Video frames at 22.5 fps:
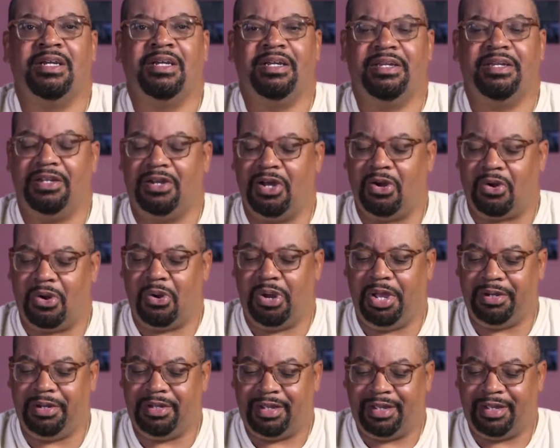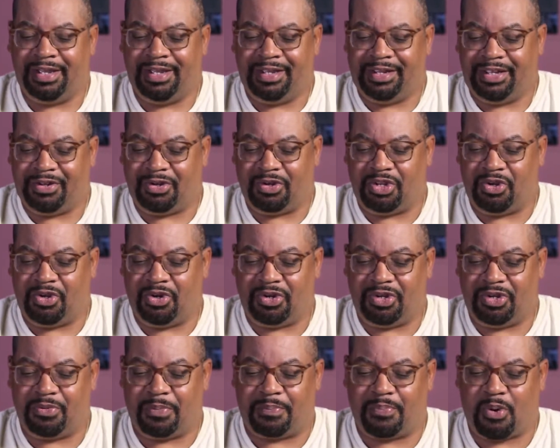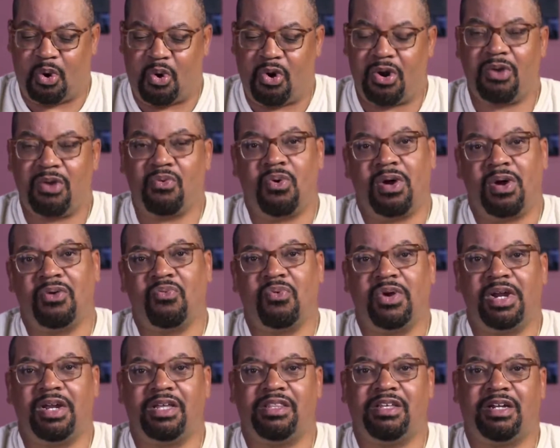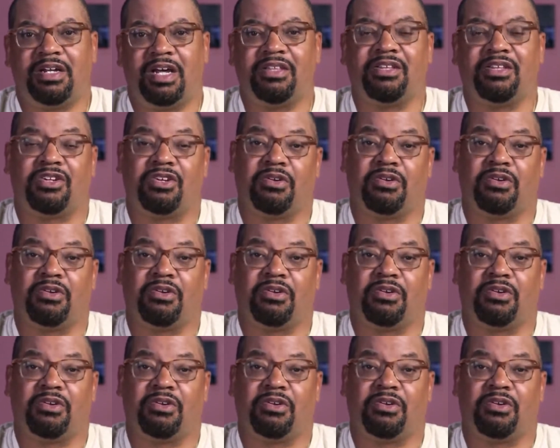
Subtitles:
You're born one way or the other.